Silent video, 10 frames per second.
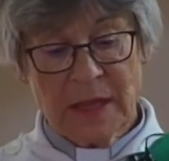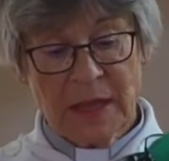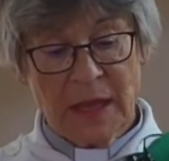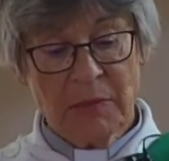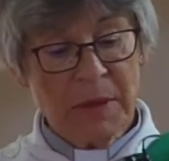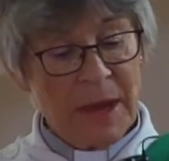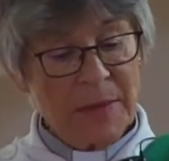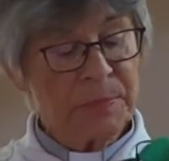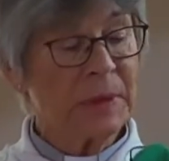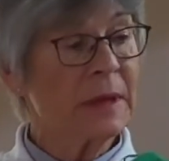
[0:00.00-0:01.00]
And we
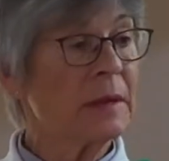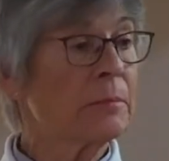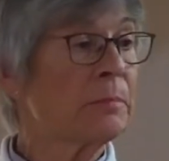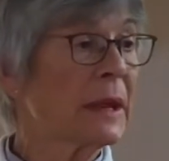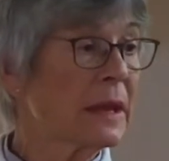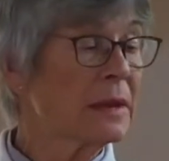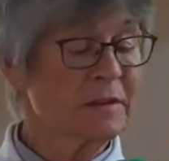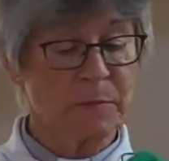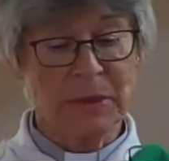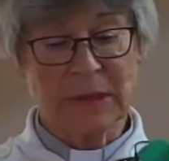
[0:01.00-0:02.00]
might begin
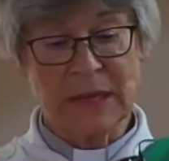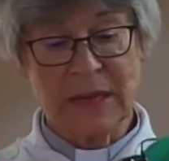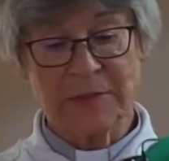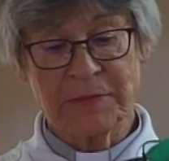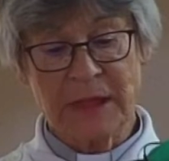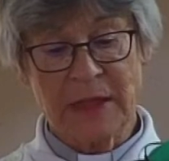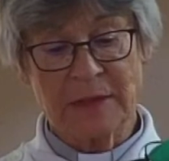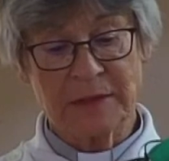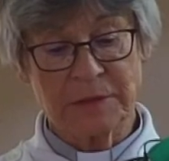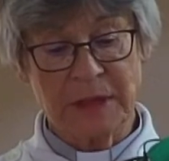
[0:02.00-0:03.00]
to believe that
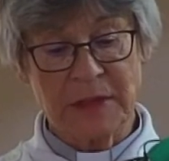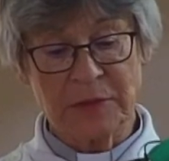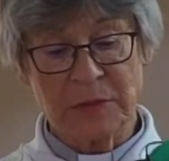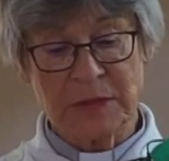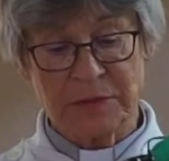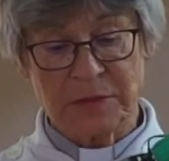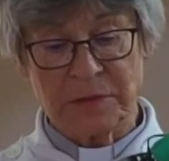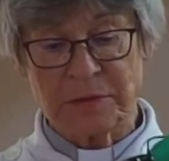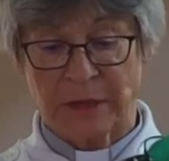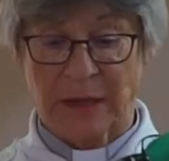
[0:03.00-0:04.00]
the things we
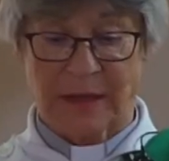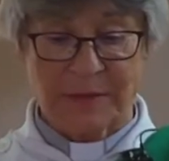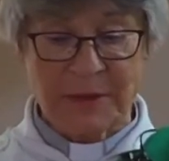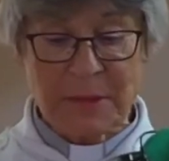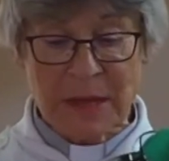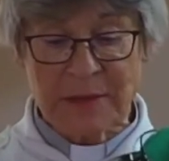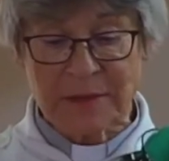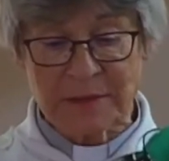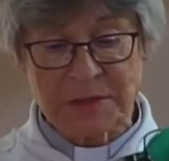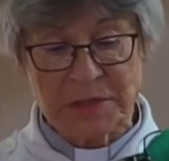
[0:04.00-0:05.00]
do, giving money to
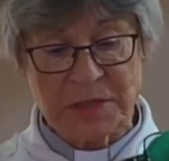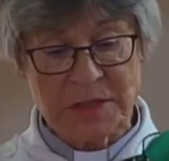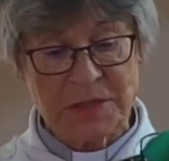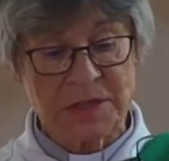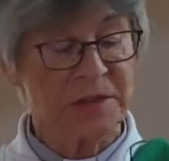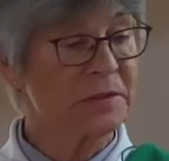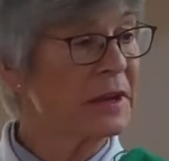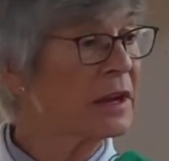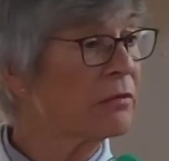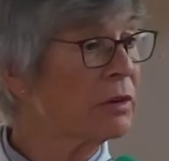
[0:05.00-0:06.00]
the church,
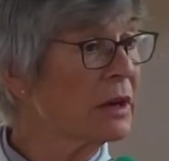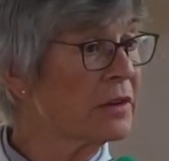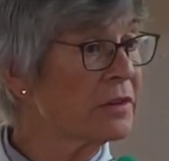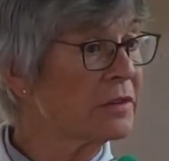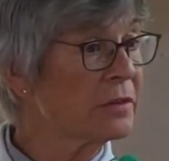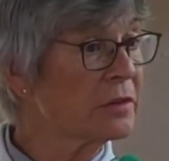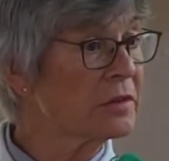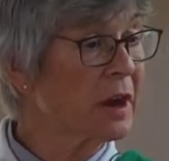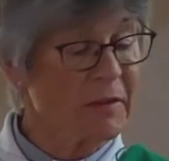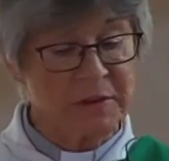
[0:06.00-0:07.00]
doing religious or
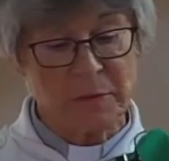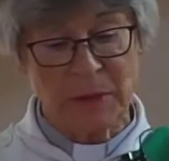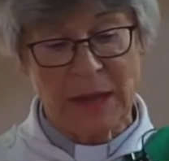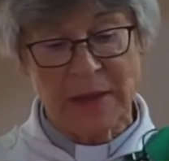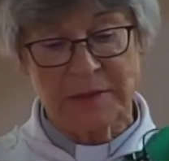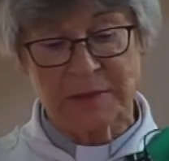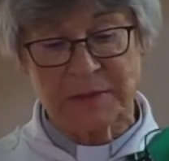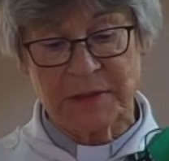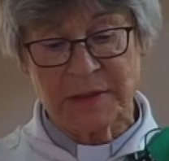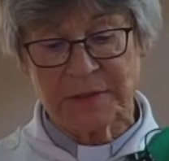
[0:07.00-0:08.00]
charitable
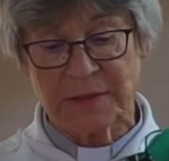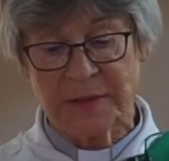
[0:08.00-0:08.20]
activities,